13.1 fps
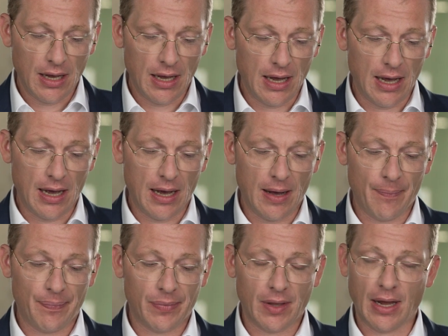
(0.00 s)

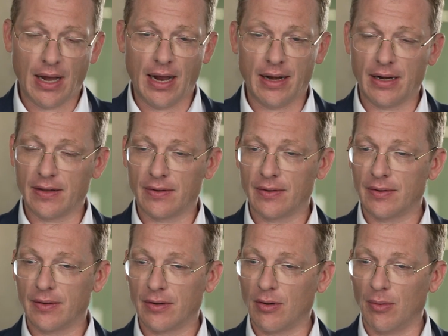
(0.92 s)
um, and
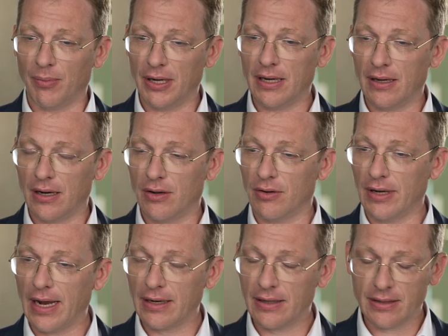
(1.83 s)
it's completely
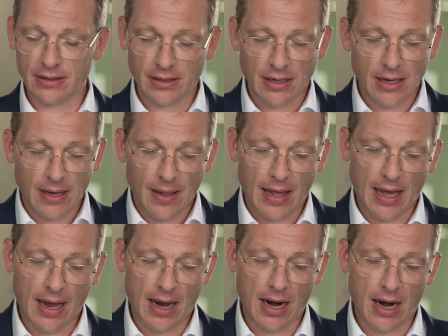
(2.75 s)
connected.
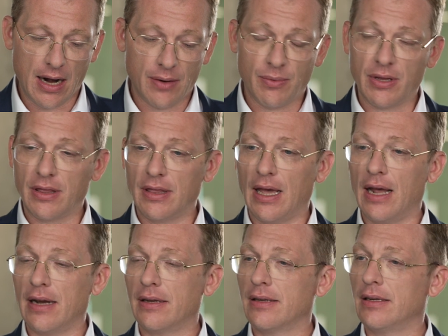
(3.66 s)
And with
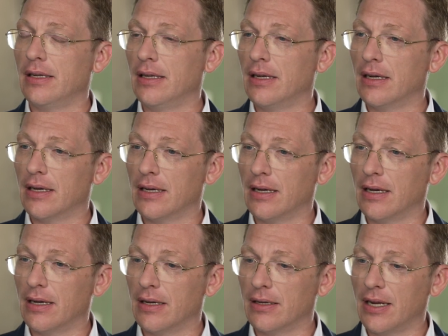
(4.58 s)
that, the
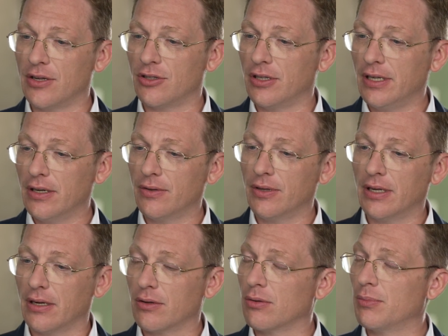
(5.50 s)
uh, engineering
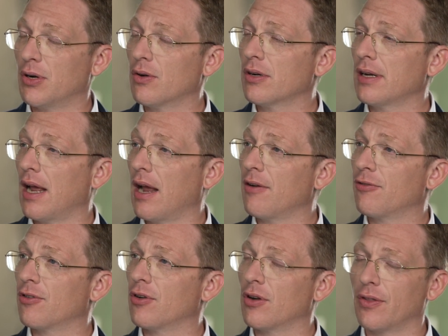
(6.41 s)
and component
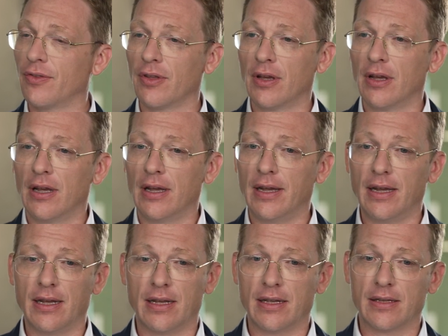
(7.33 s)
efforts
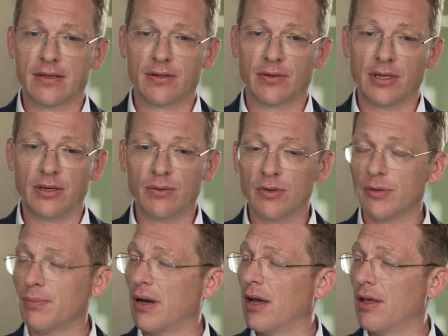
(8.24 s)
is
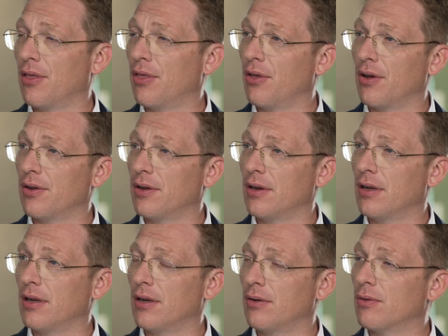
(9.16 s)
reduced by
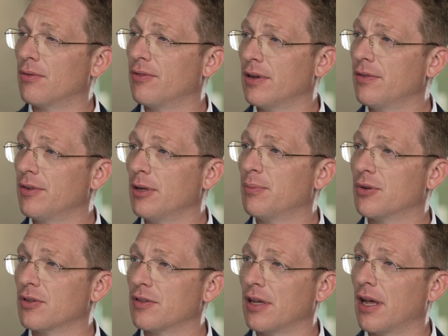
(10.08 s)
30 to
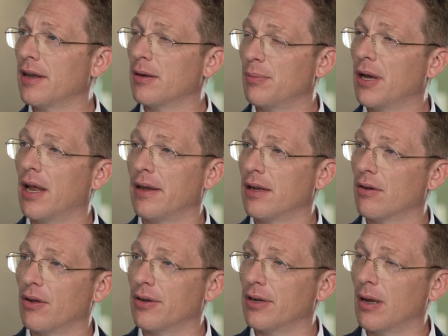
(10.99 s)
50% depending
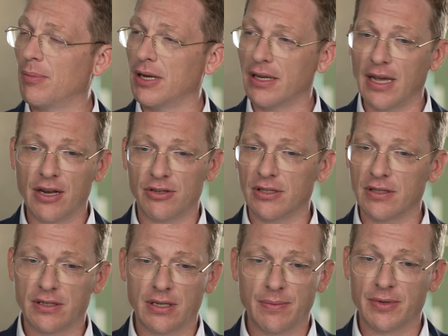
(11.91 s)
on the application.
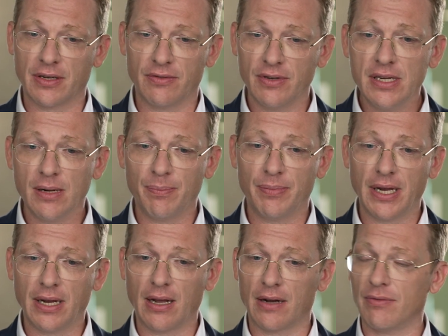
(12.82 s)
This gives a real
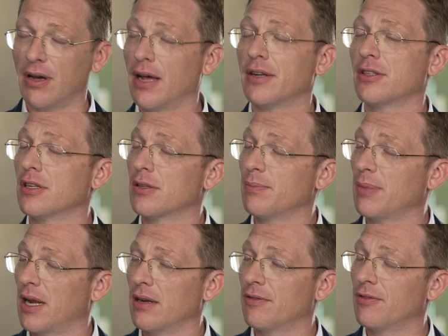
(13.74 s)
big advantage
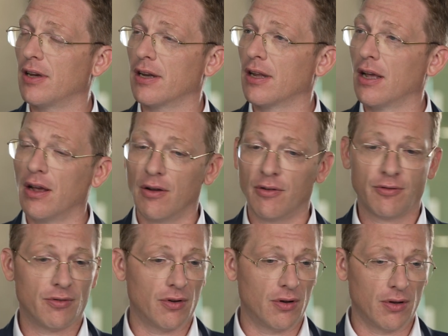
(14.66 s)
benefit
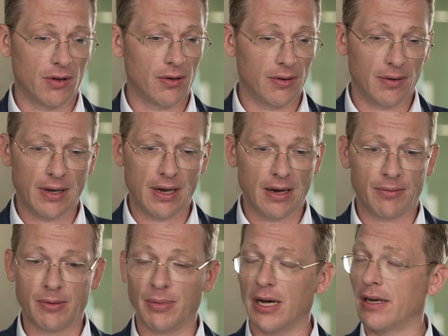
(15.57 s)
for
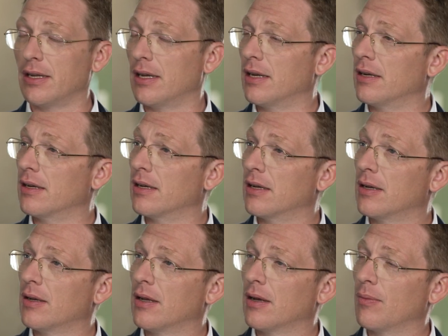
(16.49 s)
everybody in the,
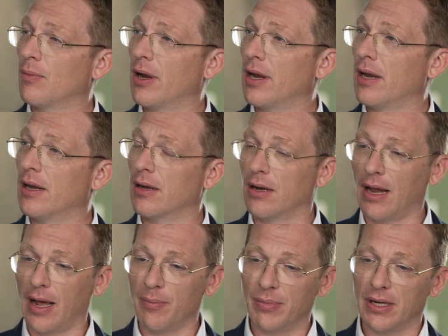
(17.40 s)
in the
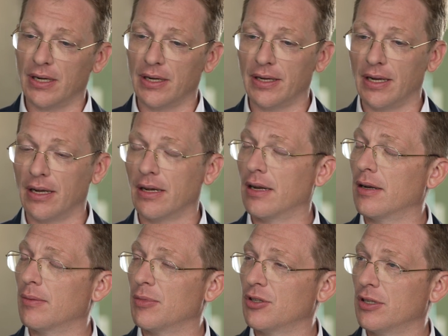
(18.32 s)
line building, in
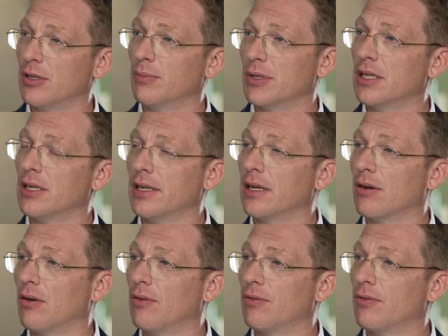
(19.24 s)
the machine building
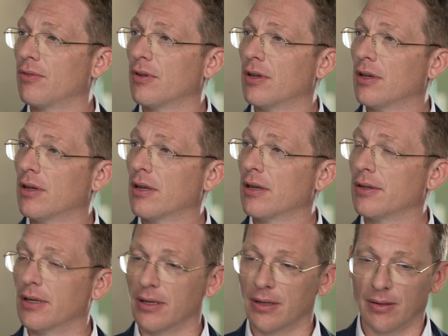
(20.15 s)
of
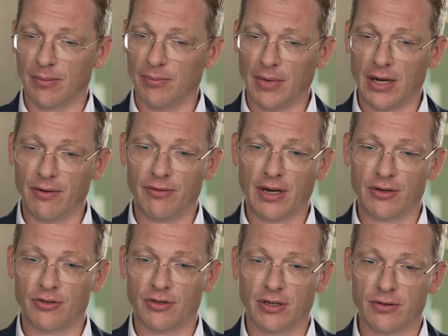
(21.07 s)
the
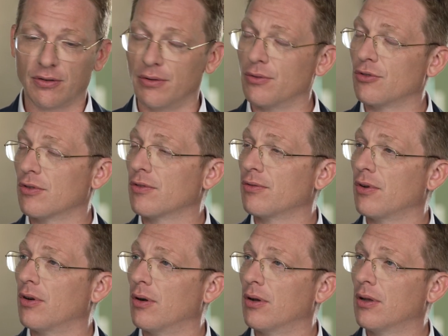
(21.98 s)
manufacturing solutions
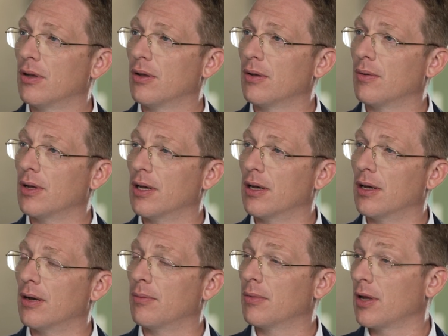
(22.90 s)
for
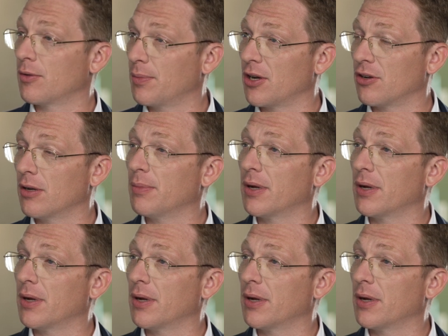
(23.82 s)
uh, especially